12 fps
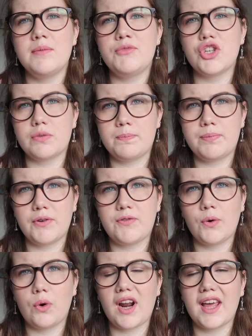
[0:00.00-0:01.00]
just
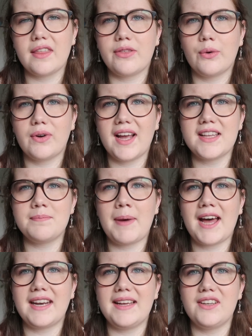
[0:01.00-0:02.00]
before, like, Thor gets
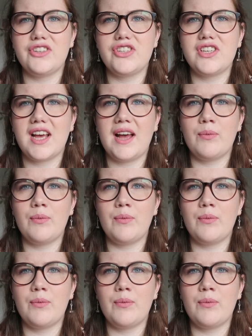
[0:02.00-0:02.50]
banished,